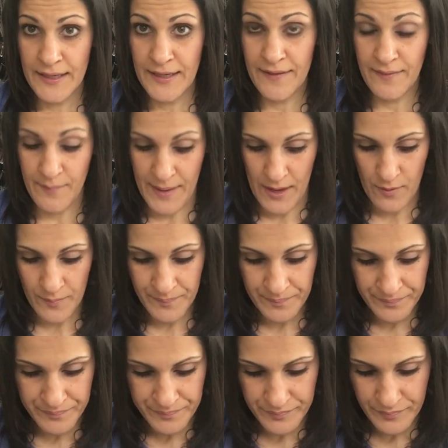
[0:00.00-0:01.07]
in the mail.
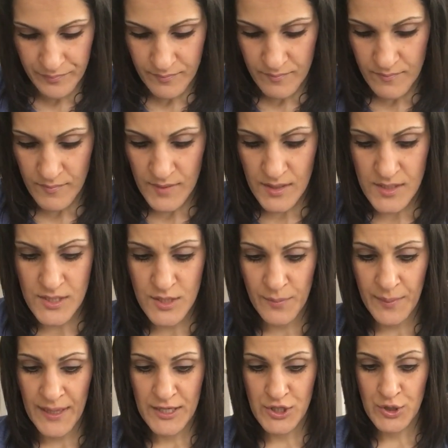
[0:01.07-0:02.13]
So make